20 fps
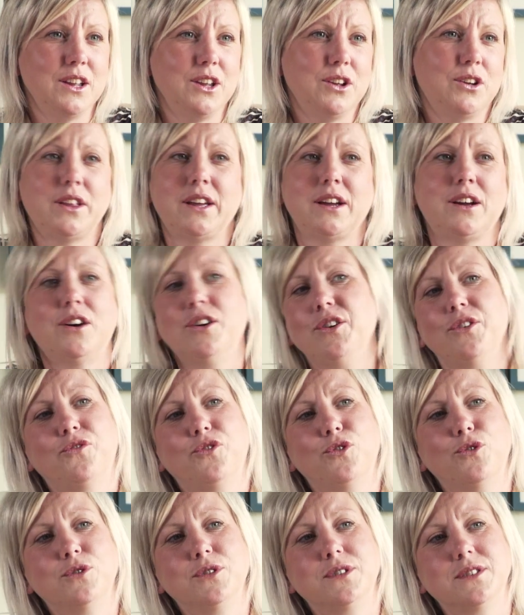You then can't
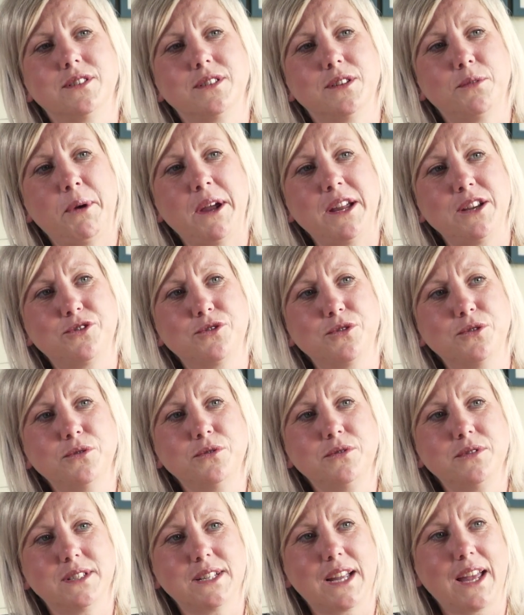afford the
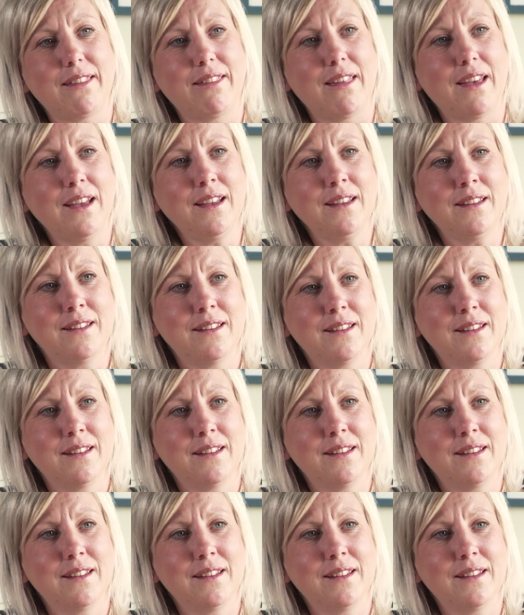petrol to get there.